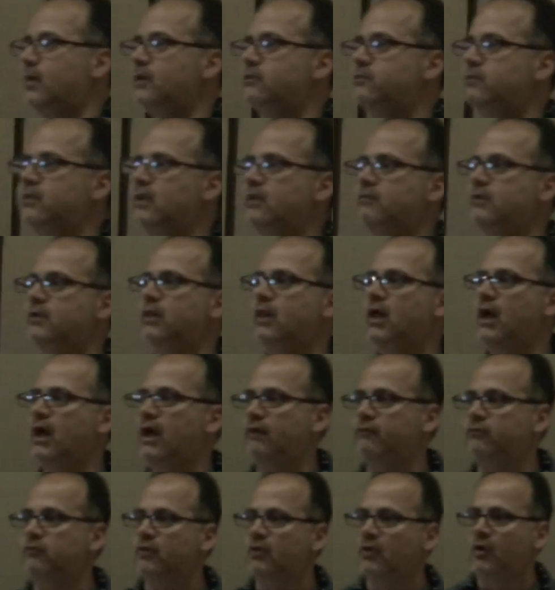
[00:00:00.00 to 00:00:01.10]
about saving
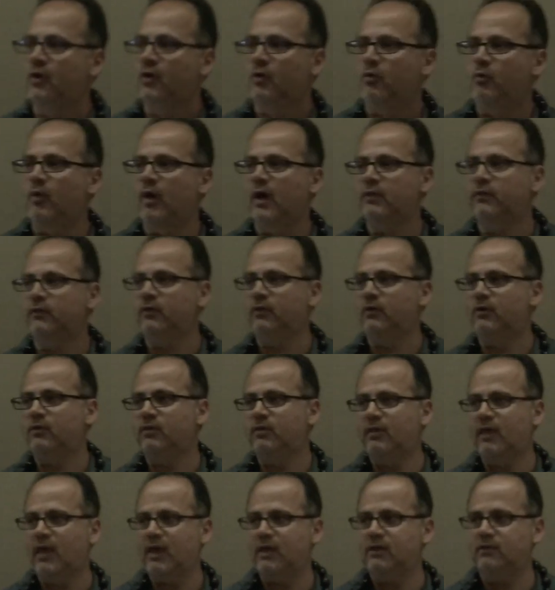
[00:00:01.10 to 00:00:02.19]
lives, whether
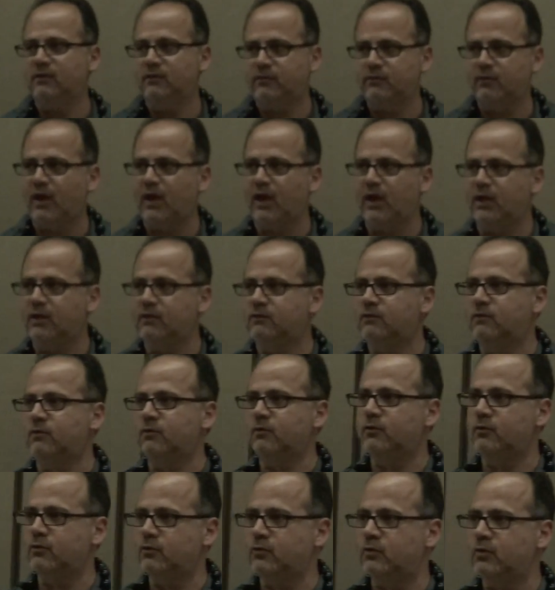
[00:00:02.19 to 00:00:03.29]
they decide
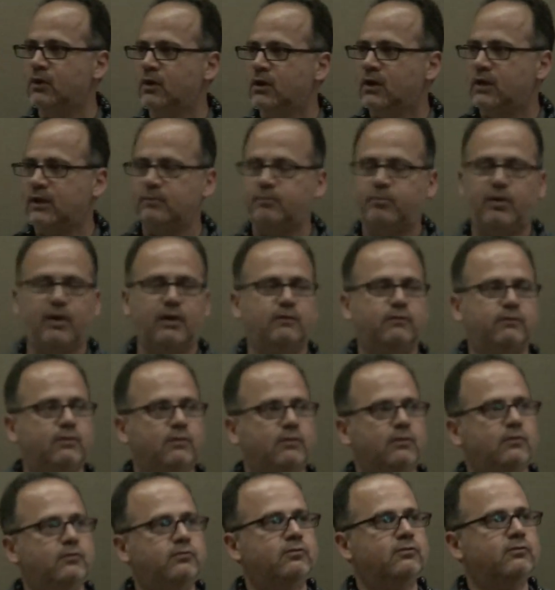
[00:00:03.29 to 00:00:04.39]
to embrace
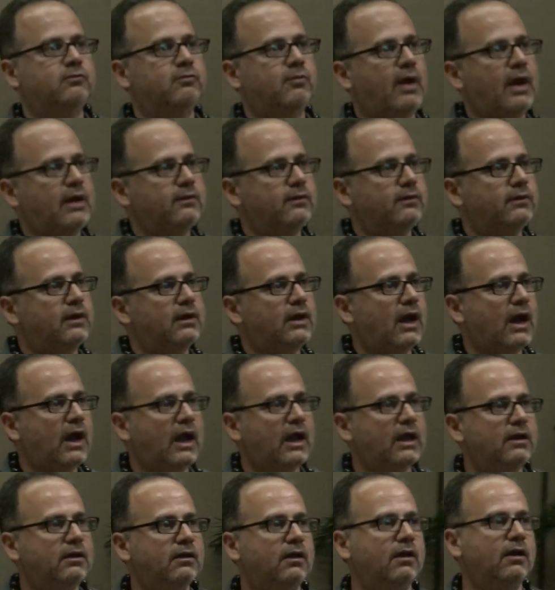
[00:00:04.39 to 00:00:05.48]
solutions rather than
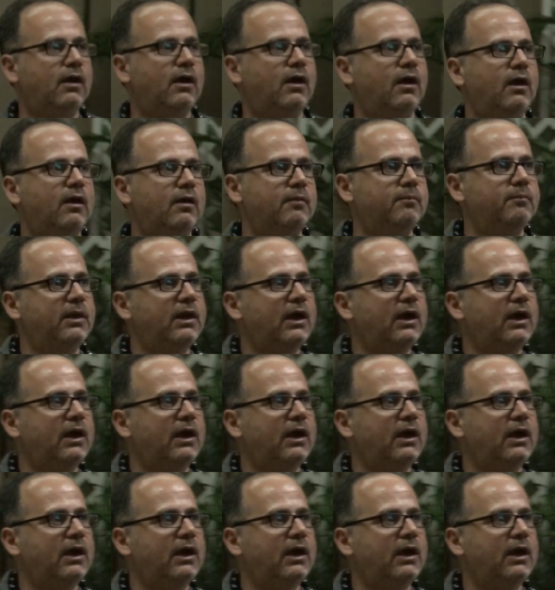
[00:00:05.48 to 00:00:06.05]
hide uh,